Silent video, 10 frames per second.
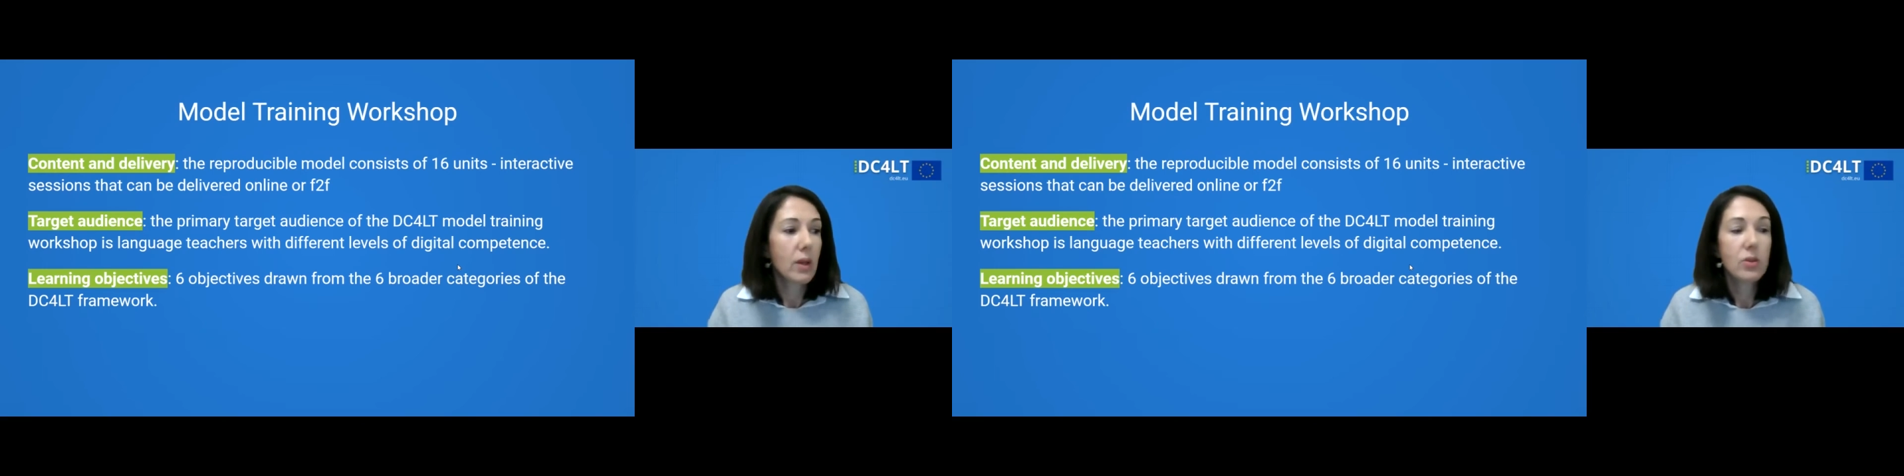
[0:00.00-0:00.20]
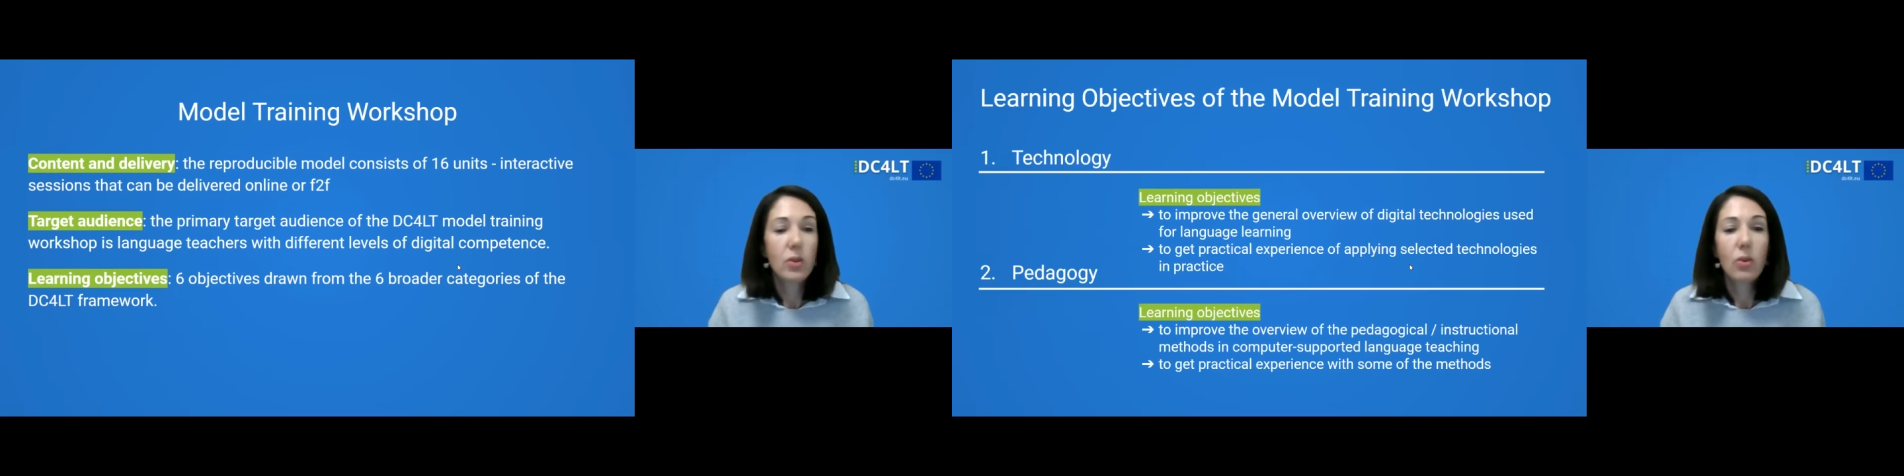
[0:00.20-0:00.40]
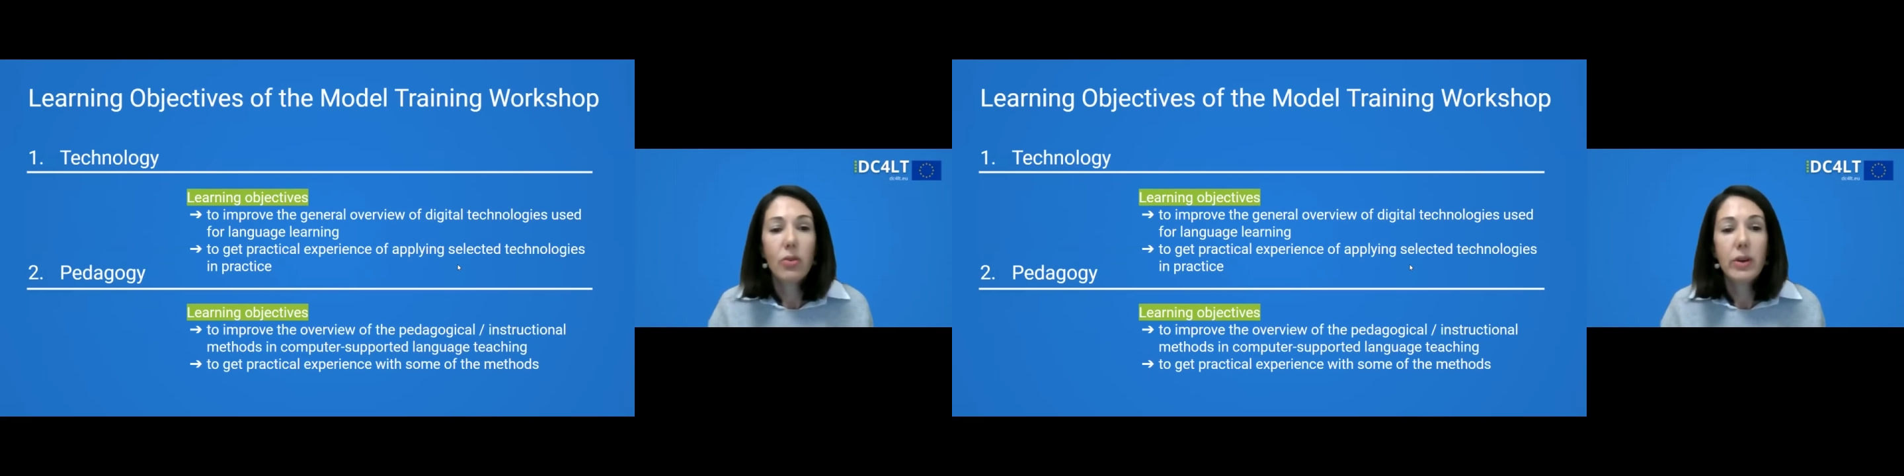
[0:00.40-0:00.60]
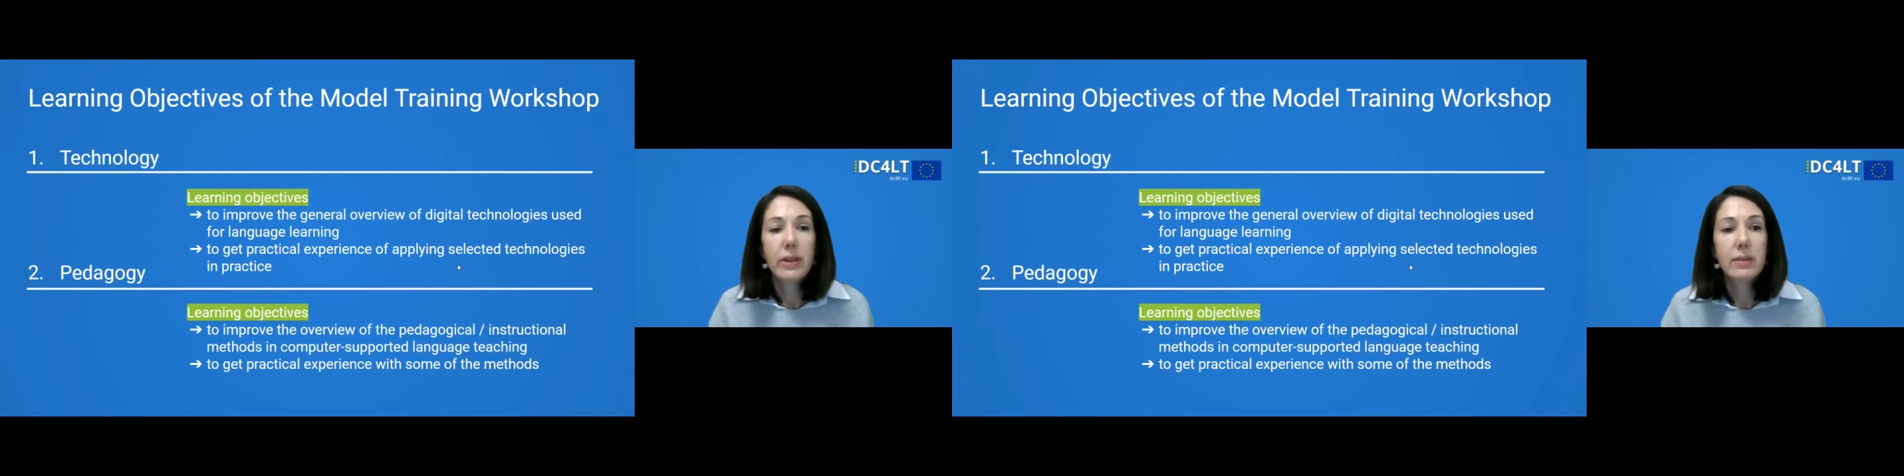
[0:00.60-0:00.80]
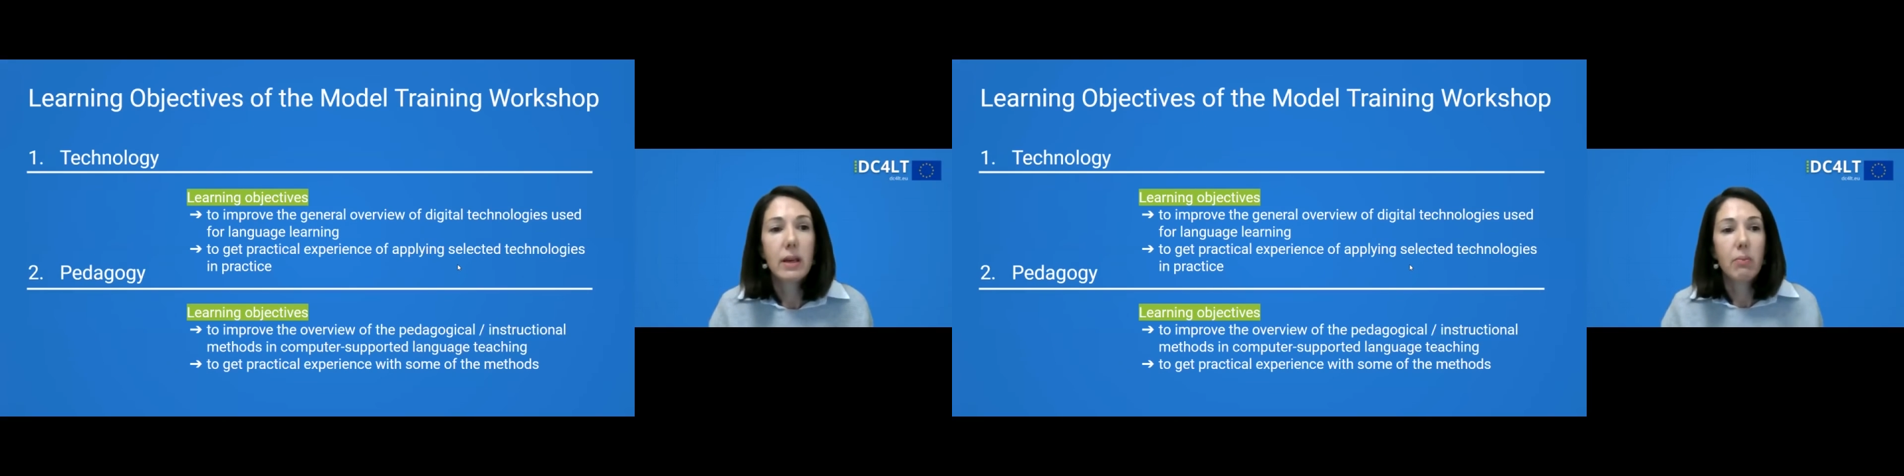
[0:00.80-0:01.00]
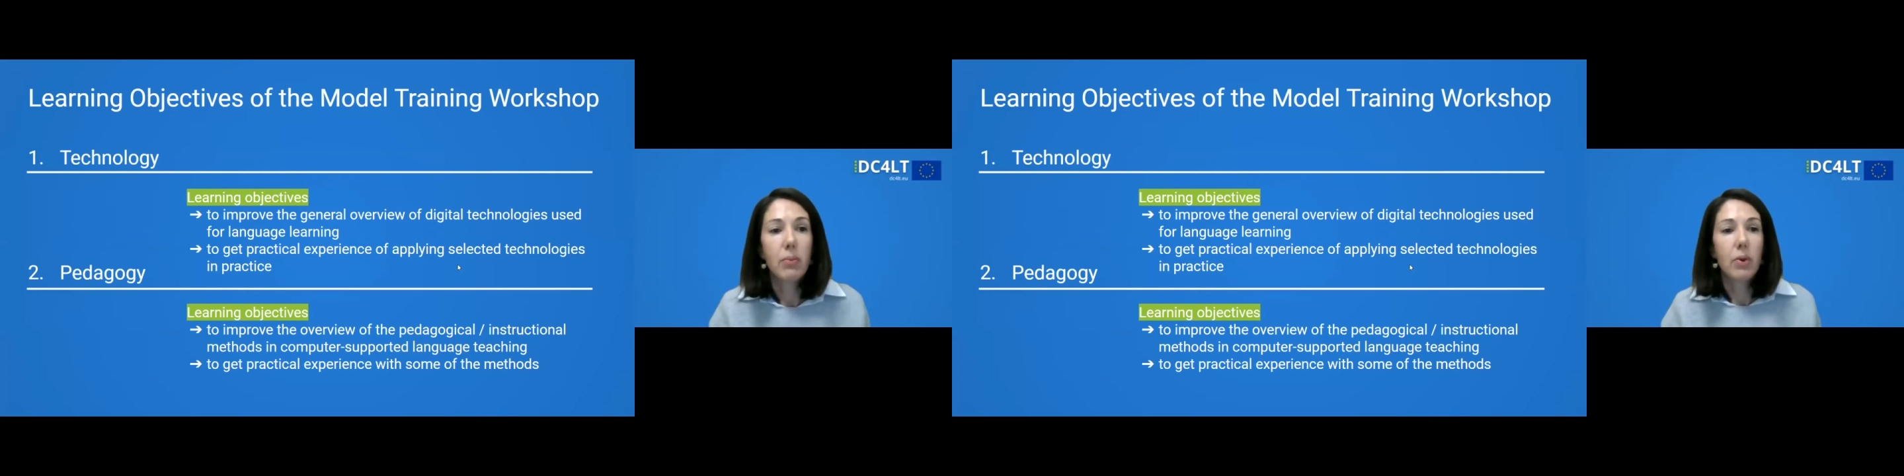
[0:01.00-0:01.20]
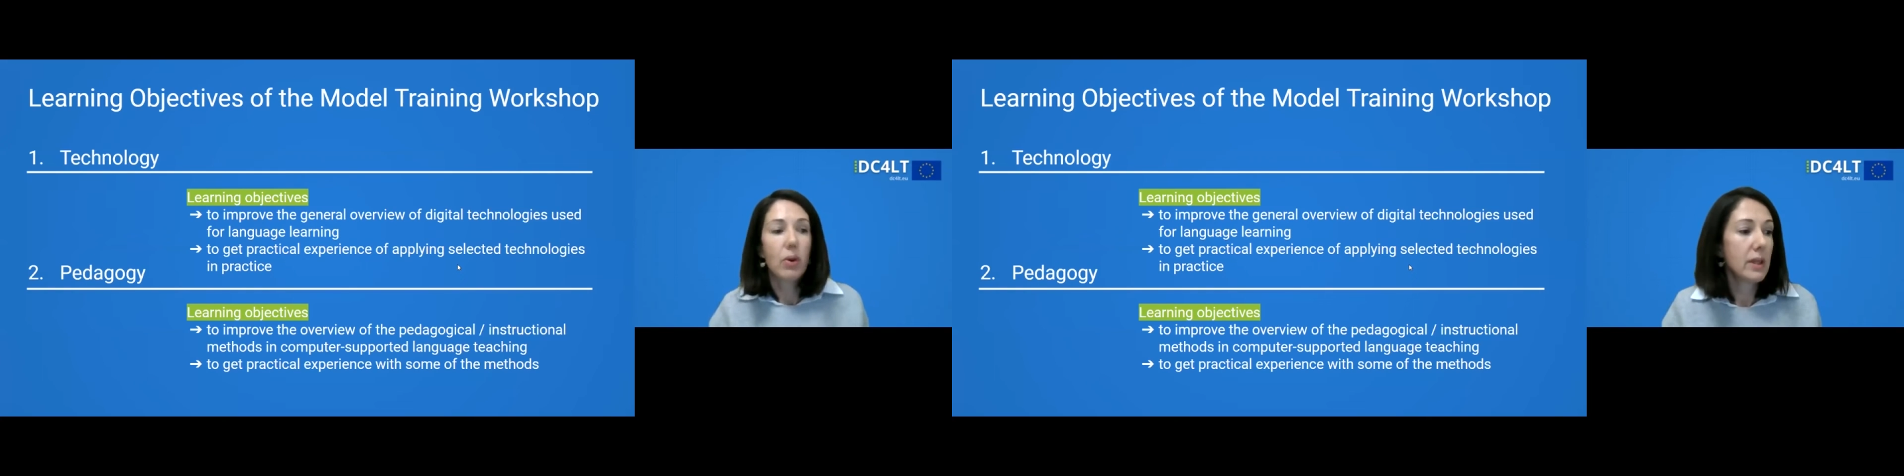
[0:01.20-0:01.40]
So, for example,